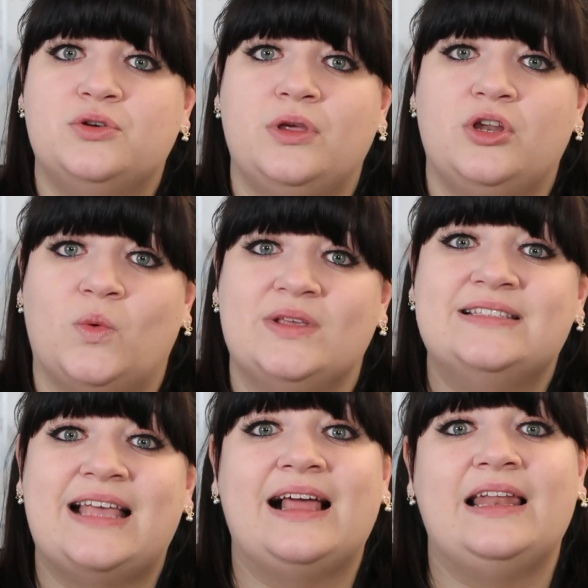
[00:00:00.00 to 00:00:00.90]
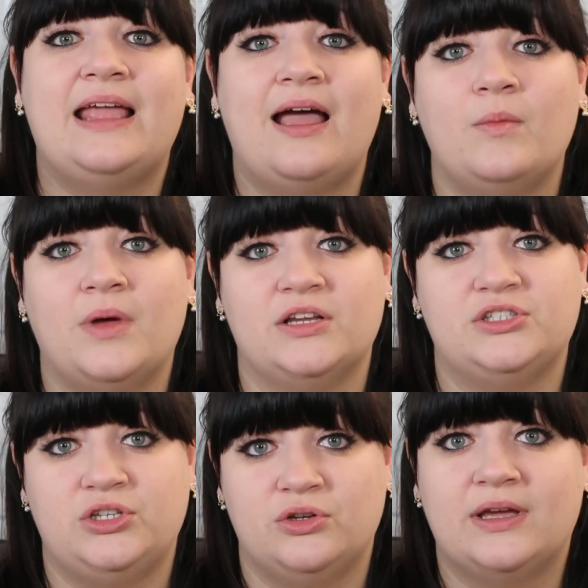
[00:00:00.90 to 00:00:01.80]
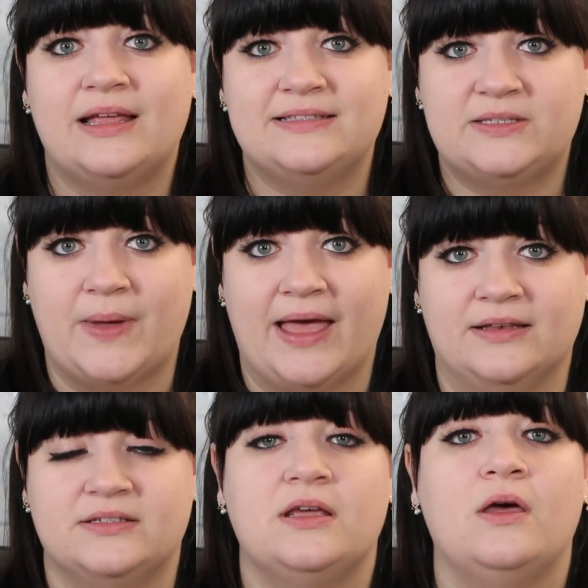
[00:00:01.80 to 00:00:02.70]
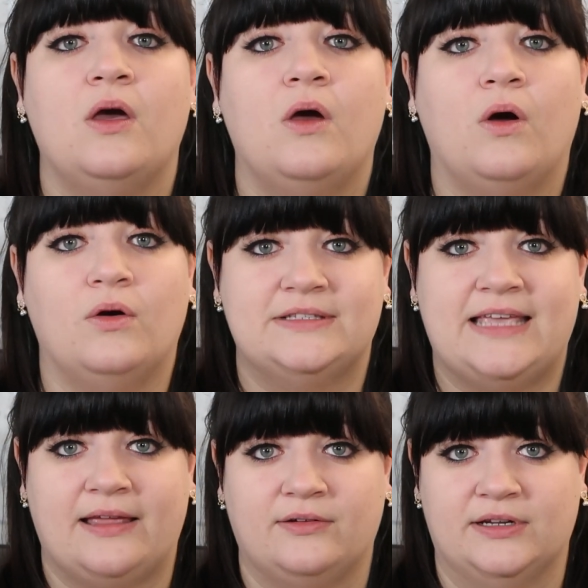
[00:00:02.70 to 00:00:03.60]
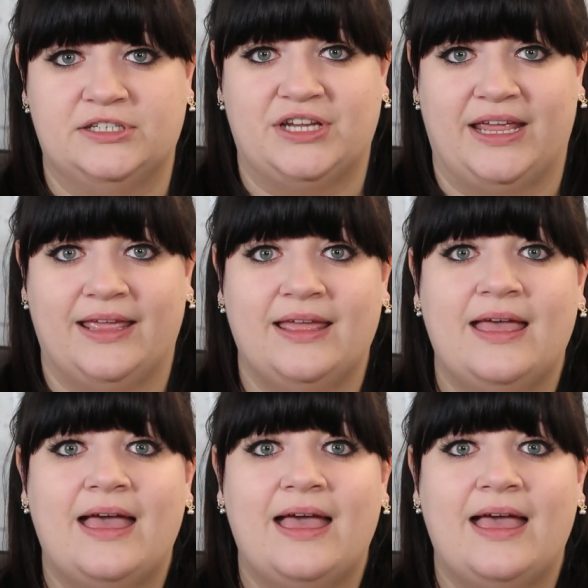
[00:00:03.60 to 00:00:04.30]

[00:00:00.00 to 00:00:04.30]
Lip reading: sure you know exactly how much you can spend on technology